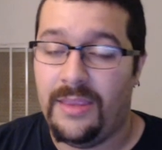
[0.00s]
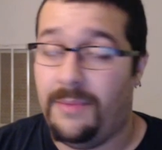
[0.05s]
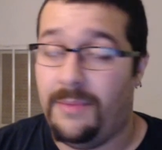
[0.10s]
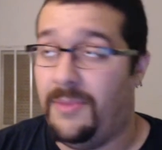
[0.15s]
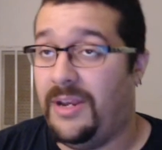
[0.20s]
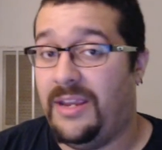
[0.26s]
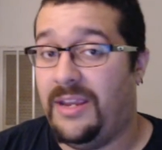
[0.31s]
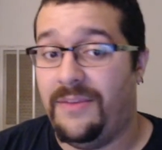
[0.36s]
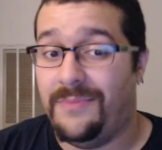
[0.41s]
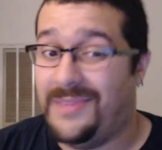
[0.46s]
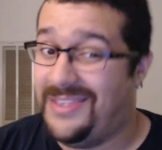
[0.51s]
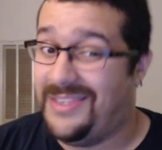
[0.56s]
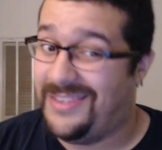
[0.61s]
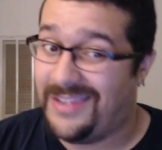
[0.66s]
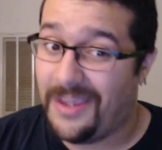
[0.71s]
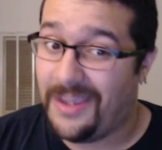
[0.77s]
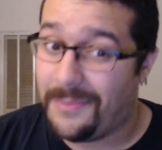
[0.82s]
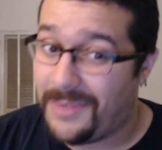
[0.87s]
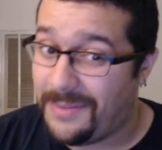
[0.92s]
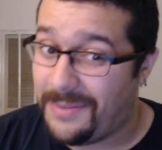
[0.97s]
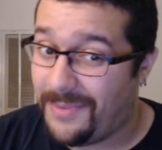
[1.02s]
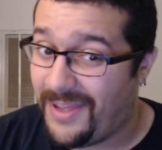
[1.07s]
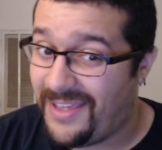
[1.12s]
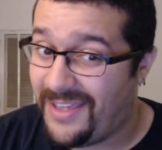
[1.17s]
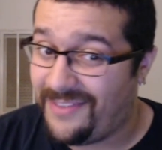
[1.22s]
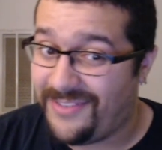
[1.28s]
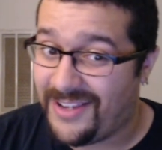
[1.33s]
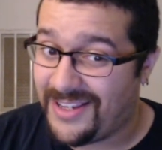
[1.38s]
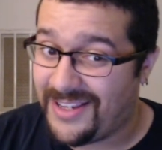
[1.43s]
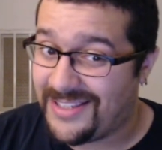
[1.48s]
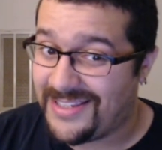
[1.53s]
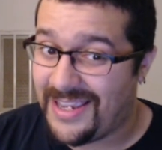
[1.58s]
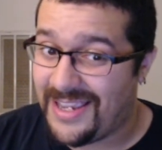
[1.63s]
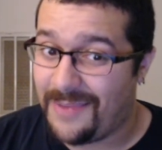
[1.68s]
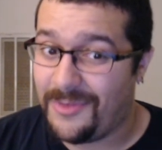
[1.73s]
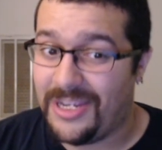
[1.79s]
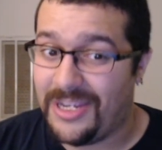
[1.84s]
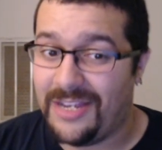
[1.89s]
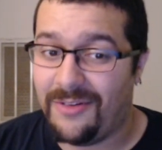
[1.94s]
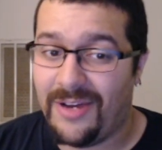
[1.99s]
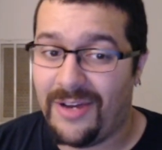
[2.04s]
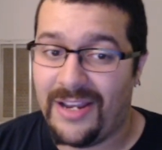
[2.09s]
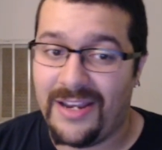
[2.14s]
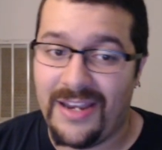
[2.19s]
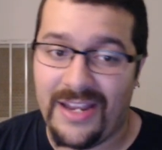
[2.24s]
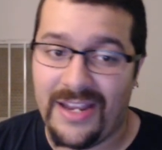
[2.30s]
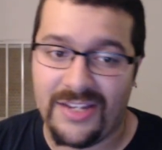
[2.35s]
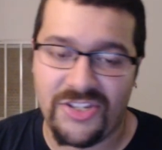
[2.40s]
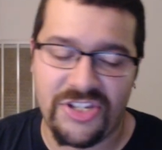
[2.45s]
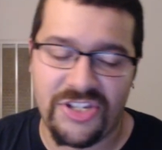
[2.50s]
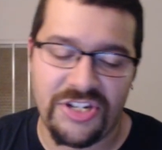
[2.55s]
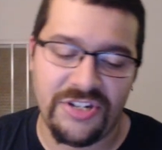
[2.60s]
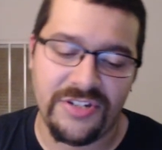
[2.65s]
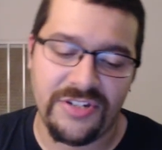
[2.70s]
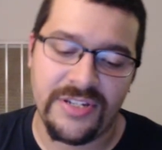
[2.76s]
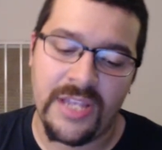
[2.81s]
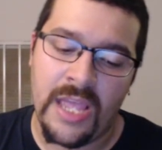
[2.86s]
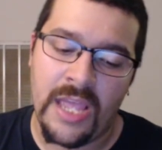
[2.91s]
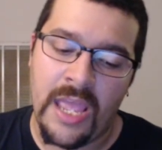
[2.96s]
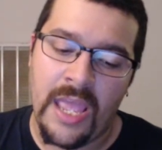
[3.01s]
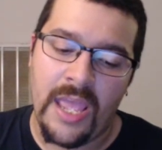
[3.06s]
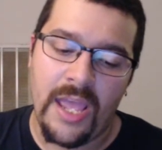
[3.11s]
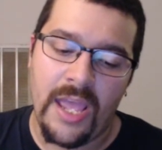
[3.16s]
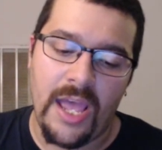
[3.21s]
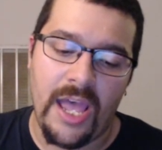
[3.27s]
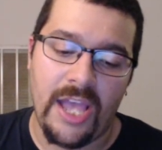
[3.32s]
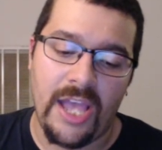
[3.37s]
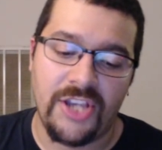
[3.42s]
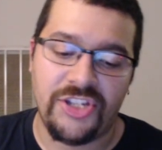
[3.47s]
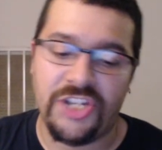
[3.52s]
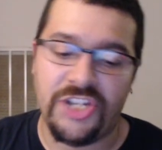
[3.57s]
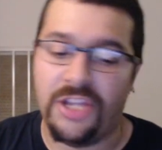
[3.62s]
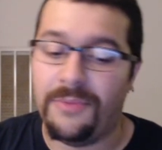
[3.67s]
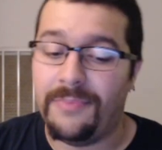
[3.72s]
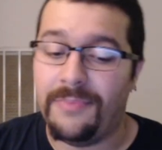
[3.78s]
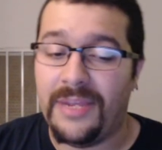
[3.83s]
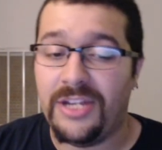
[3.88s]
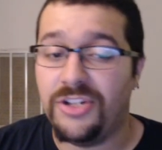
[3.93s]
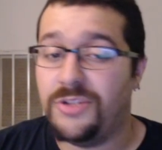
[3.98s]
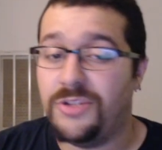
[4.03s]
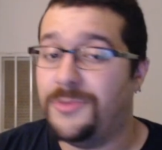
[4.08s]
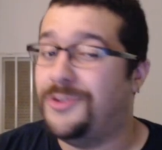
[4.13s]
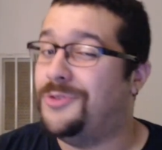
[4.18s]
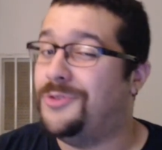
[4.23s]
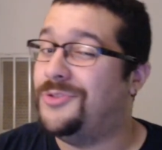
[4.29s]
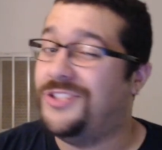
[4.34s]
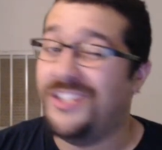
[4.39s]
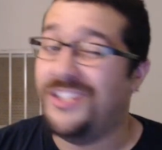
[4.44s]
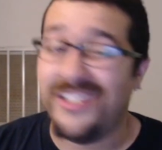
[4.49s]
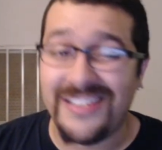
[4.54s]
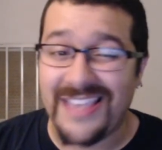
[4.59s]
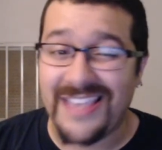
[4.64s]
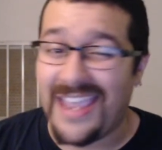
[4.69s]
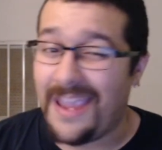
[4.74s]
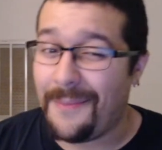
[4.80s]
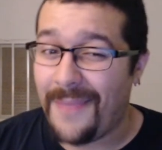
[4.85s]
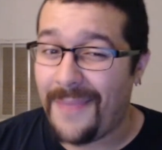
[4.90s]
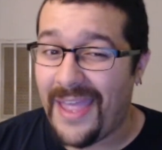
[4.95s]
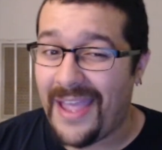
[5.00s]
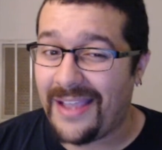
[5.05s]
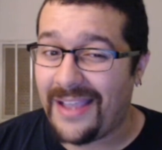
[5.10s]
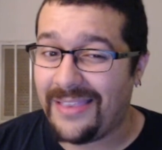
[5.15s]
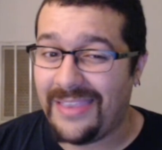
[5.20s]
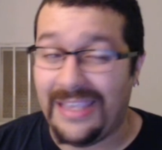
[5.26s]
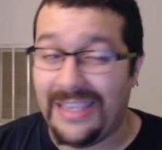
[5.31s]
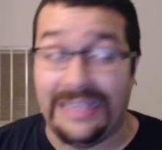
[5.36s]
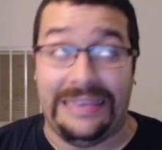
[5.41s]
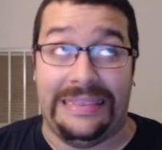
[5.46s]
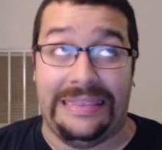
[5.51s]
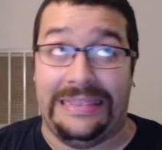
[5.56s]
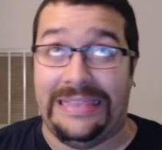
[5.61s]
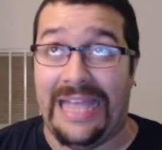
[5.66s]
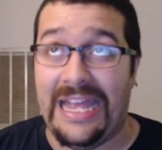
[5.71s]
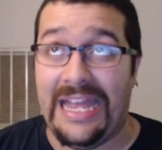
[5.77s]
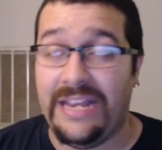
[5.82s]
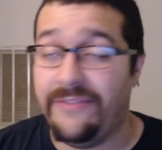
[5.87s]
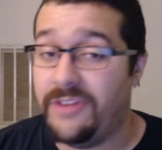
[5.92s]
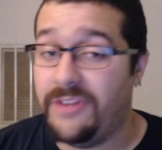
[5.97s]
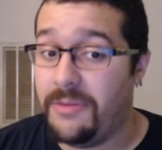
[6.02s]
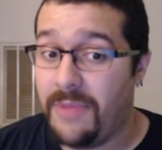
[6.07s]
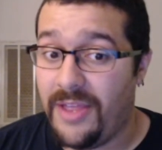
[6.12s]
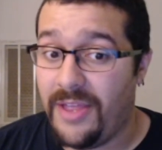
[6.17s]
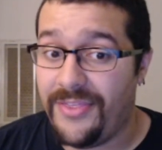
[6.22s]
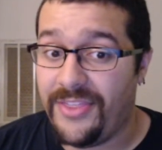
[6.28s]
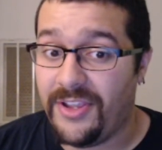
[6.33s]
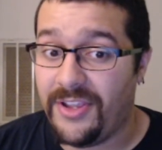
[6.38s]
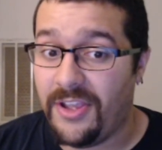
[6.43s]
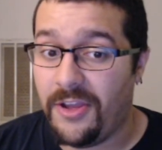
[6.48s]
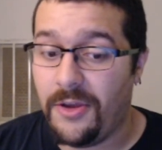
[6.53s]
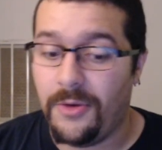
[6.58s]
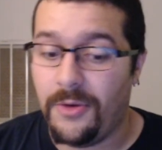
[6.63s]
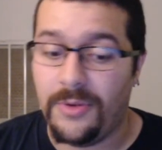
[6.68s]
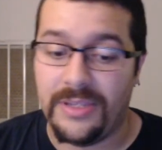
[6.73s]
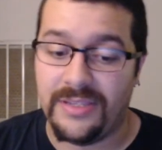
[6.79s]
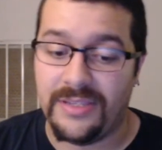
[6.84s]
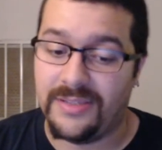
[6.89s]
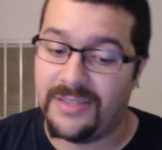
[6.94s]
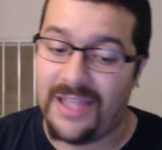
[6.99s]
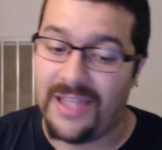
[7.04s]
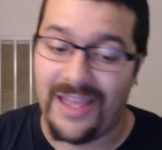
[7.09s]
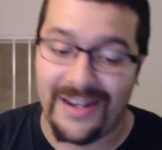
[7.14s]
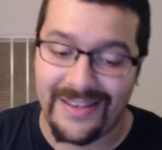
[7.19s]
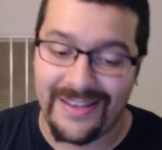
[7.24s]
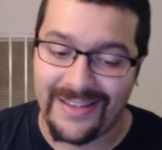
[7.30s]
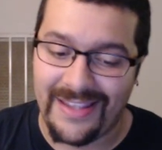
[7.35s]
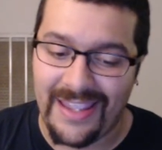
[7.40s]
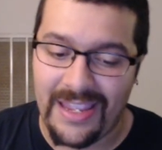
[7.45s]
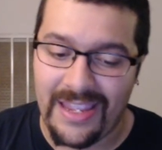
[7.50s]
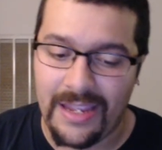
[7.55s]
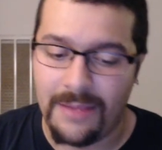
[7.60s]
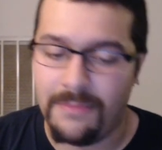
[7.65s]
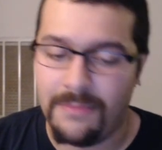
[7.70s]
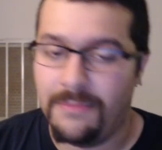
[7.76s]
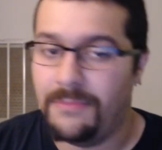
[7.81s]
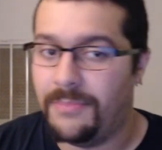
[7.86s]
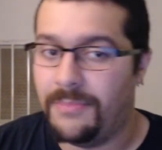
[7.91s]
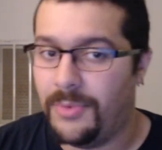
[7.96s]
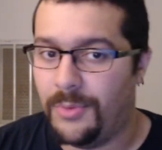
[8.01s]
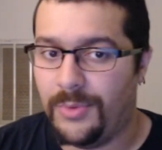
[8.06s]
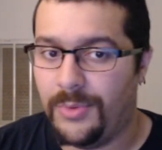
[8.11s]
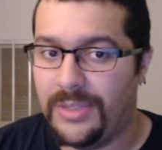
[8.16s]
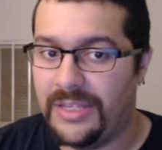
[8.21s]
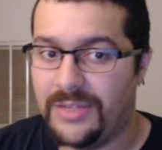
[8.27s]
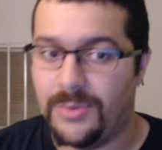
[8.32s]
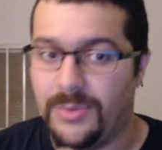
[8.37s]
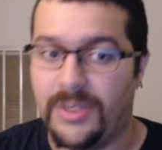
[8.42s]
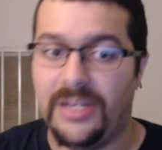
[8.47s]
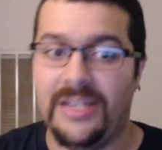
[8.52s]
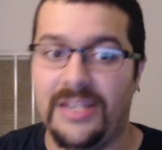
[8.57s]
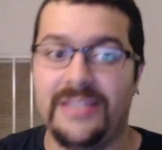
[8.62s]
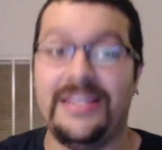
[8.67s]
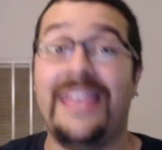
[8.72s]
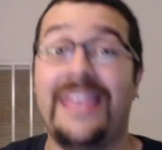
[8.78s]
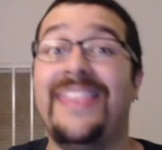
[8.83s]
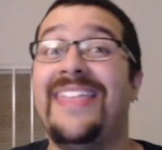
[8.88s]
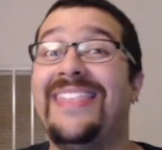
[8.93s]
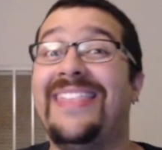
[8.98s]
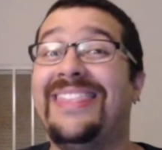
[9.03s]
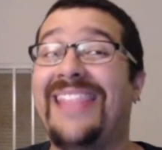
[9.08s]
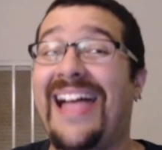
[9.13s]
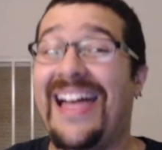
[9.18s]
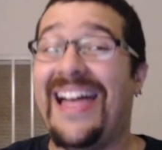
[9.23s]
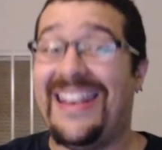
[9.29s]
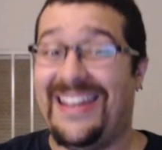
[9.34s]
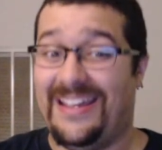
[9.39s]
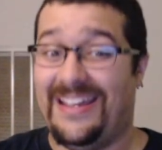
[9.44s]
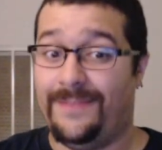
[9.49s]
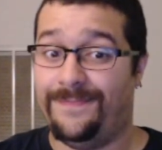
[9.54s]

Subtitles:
They might even be in the company by fucking time we get around to next year's. Shelton Benjamin, who just came back like not even a month ago, is not in the game, but it is what it is. And then Lana.